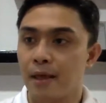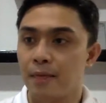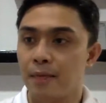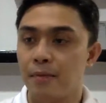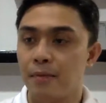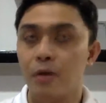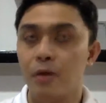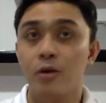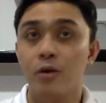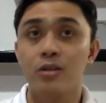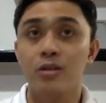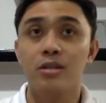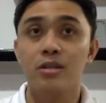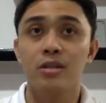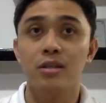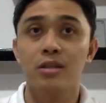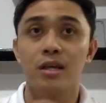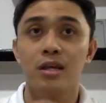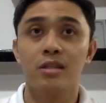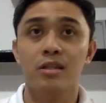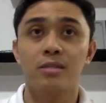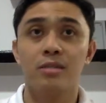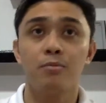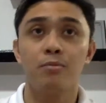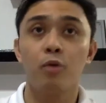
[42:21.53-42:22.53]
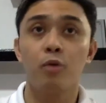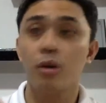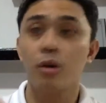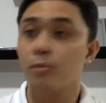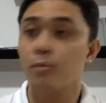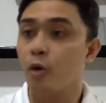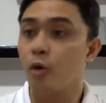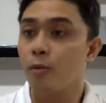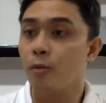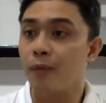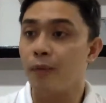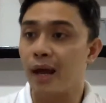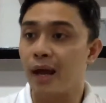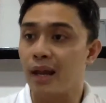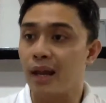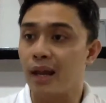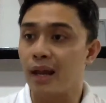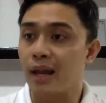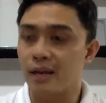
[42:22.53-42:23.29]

Because it's more mobile.